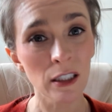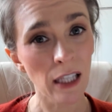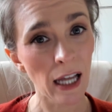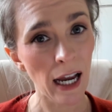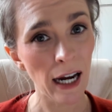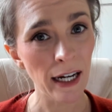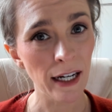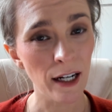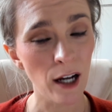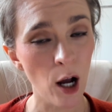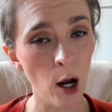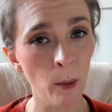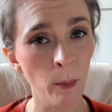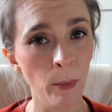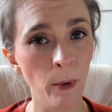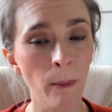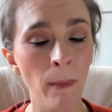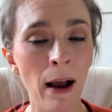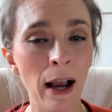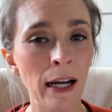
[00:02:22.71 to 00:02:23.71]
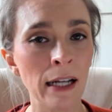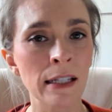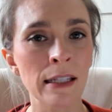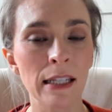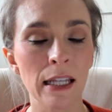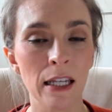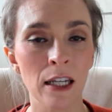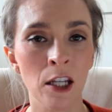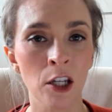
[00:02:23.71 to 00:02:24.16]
like compromise and